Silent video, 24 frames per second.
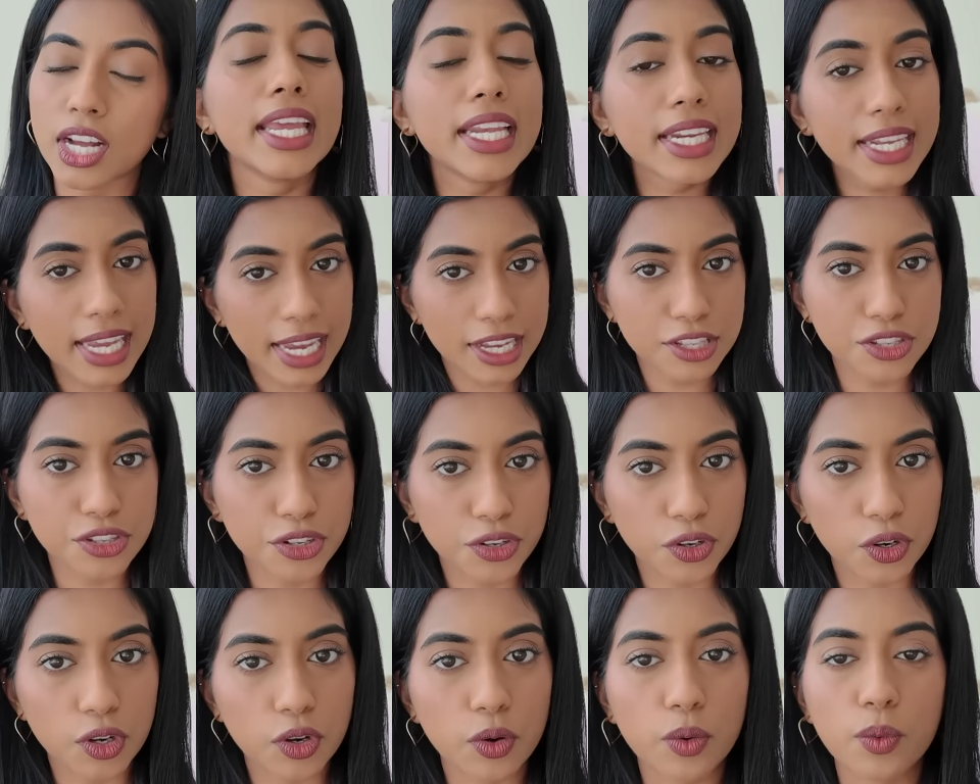In case you
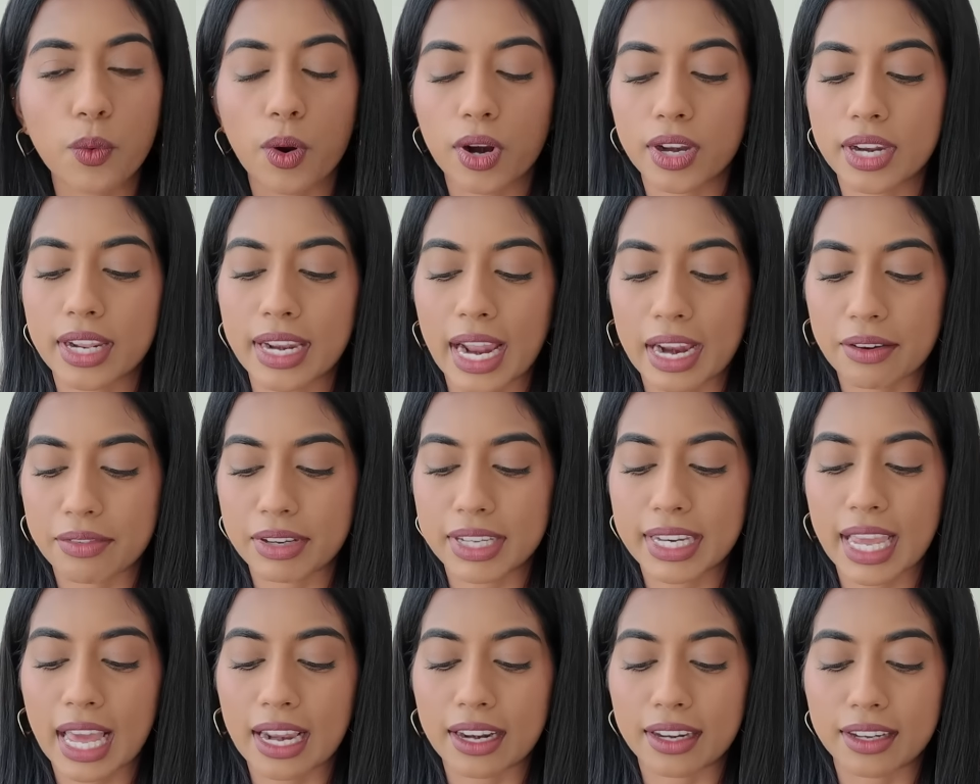don't know what an
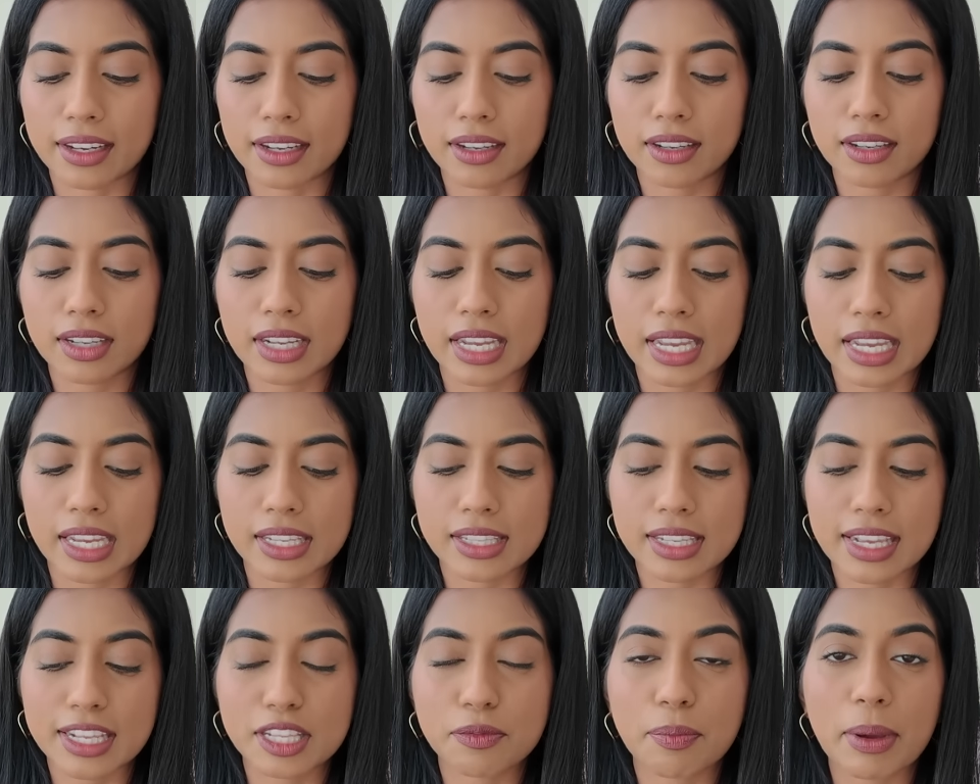advent calendar
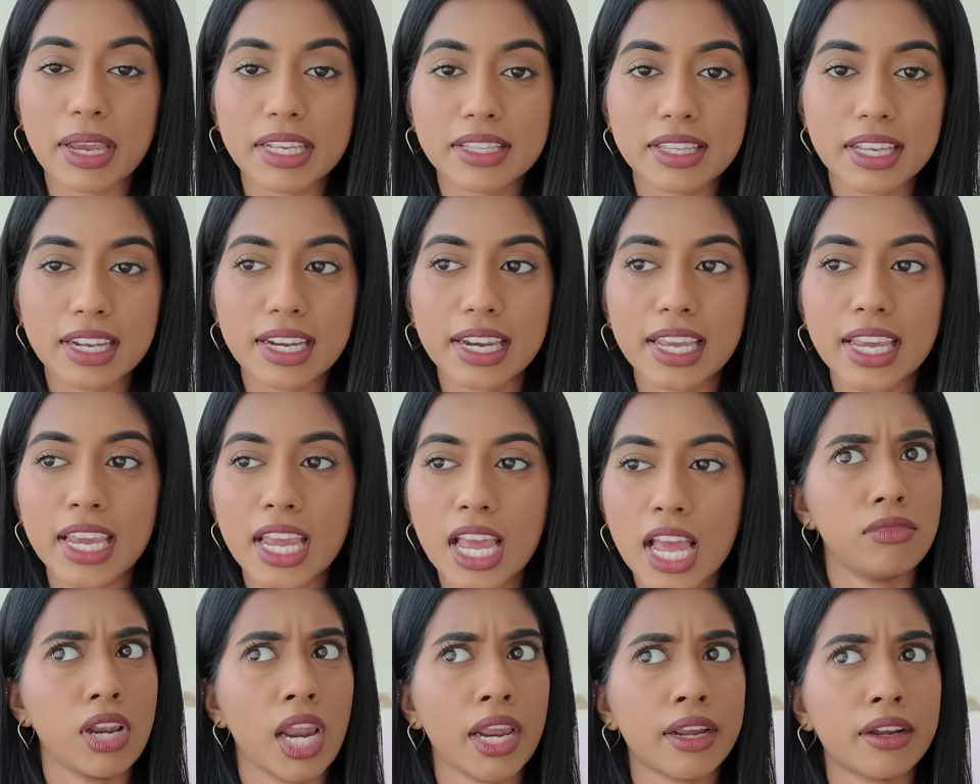is, it's
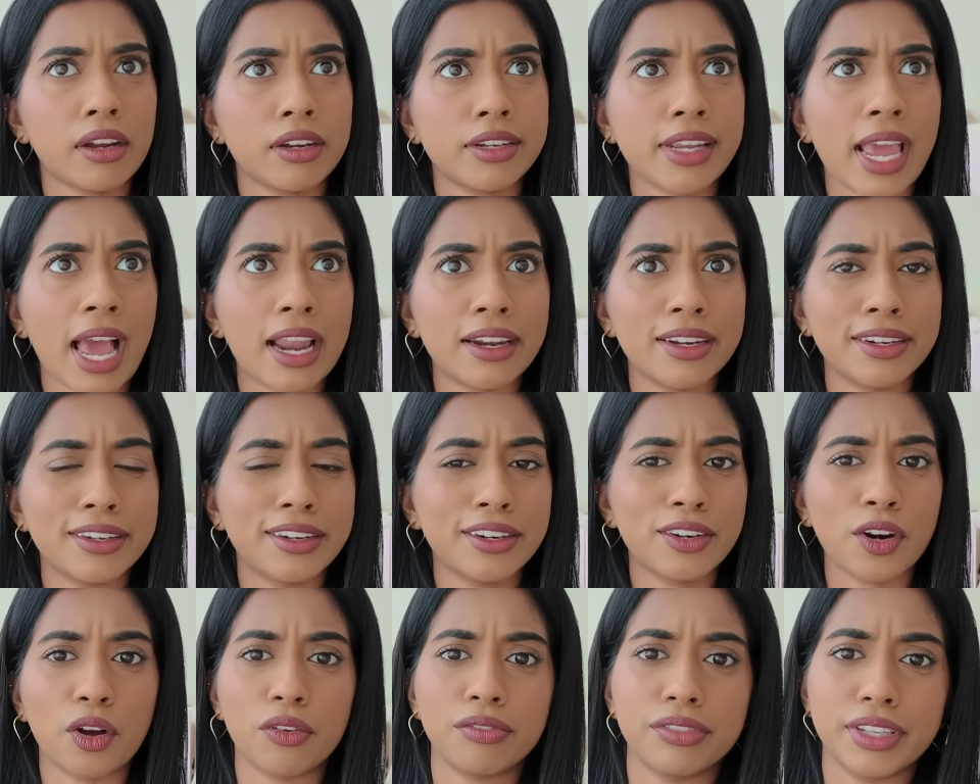basically like a
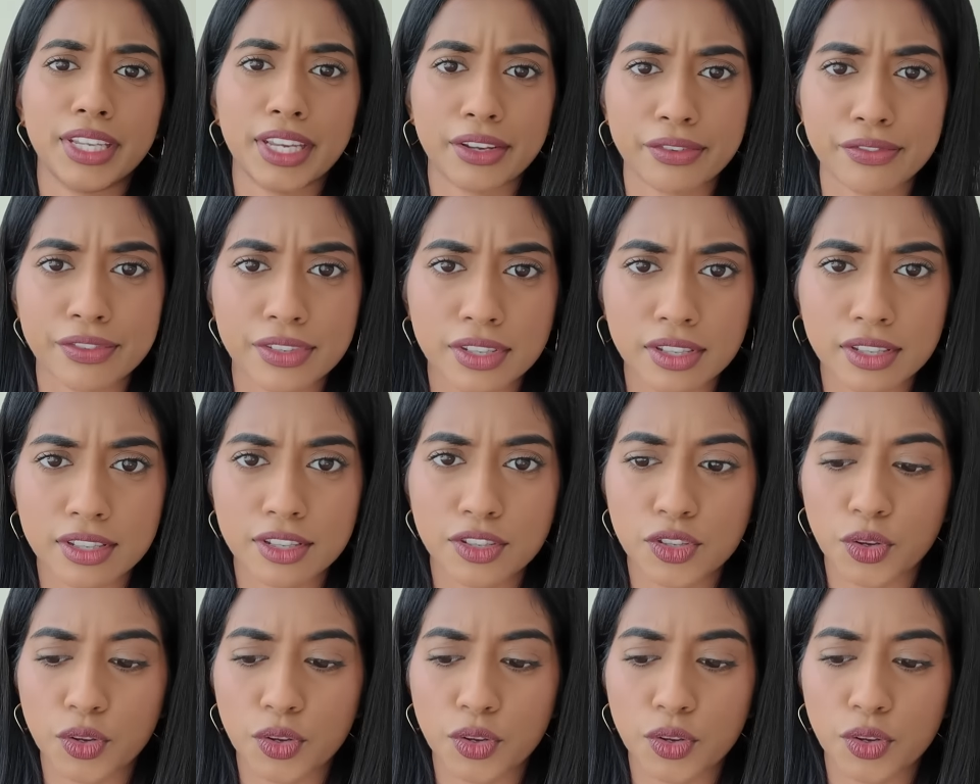calendar of gifts.